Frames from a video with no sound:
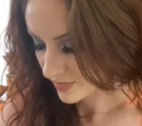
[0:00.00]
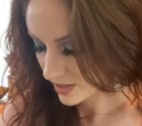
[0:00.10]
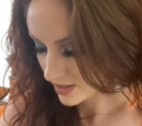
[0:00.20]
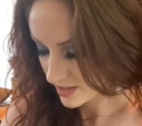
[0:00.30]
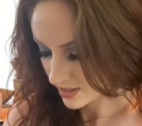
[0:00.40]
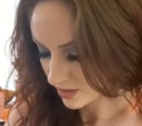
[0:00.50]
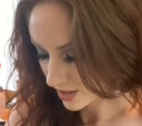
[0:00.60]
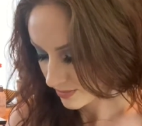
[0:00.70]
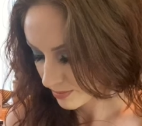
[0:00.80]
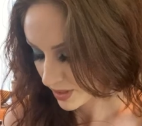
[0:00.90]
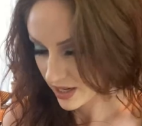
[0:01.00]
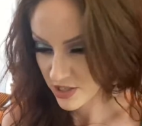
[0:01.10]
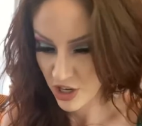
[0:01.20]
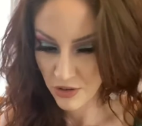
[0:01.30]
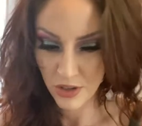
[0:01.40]
concealer, but I
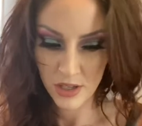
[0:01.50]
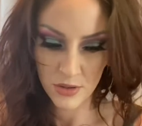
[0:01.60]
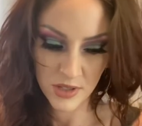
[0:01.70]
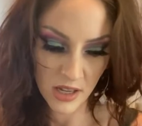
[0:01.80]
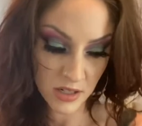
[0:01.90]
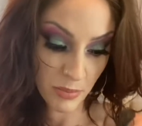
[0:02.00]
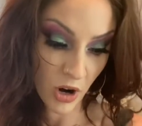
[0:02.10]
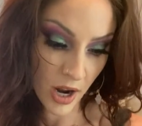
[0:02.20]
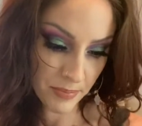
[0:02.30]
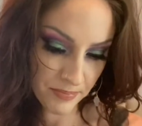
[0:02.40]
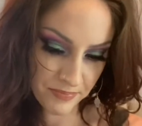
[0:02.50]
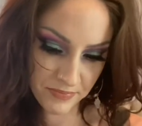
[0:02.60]
generally use that to prime,